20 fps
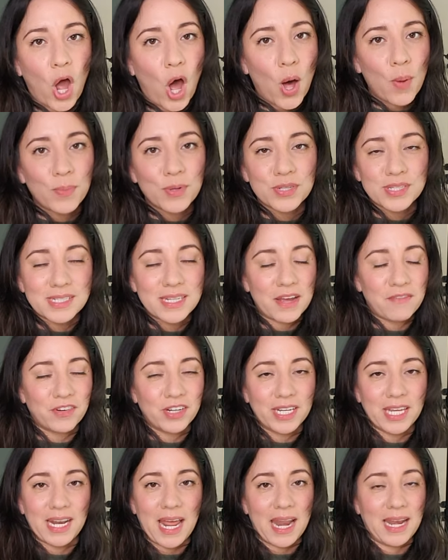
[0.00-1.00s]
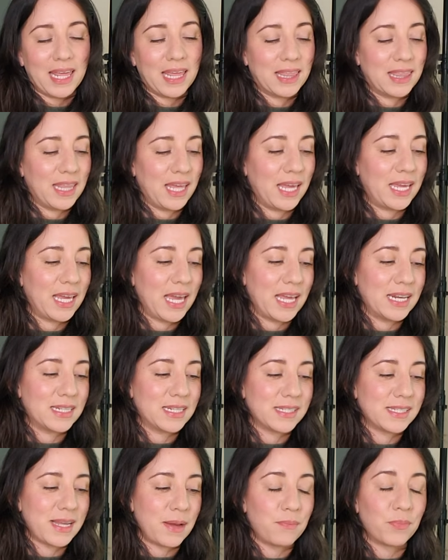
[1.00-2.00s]
almost never get anything in
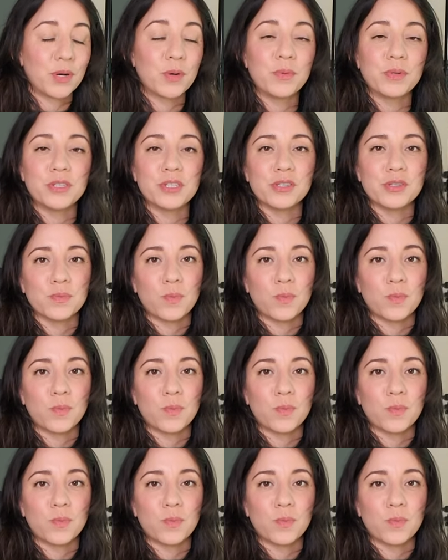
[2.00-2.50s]
December, which is